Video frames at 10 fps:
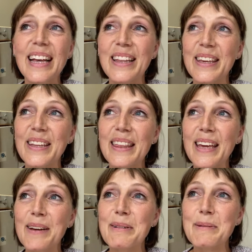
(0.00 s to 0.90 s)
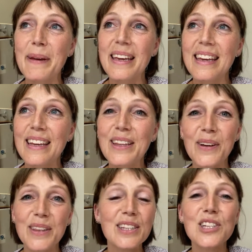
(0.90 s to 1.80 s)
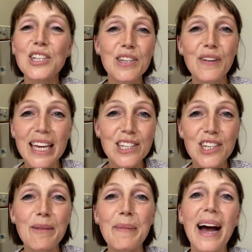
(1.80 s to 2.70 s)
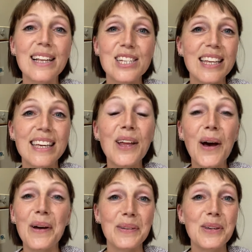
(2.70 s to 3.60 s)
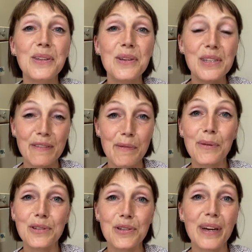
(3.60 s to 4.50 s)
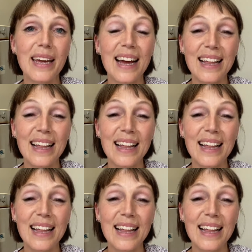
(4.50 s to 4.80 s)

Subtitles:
that you'd think would be, that it's just for kitchen, but actually no, you can use it for pottery,